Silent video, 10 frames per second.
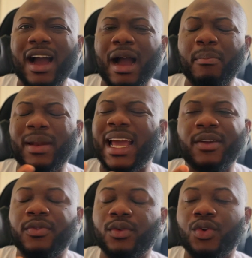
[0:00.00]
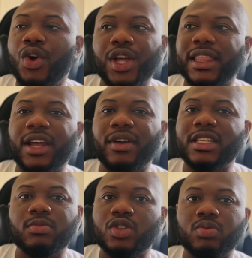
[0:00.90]
applied for the
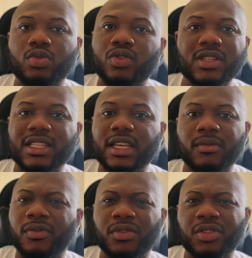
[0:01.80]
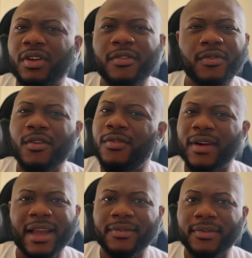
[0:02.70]
Erasmus Mundus scheme for 3, 4,
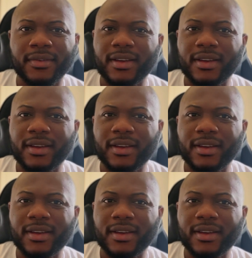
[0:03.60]
5,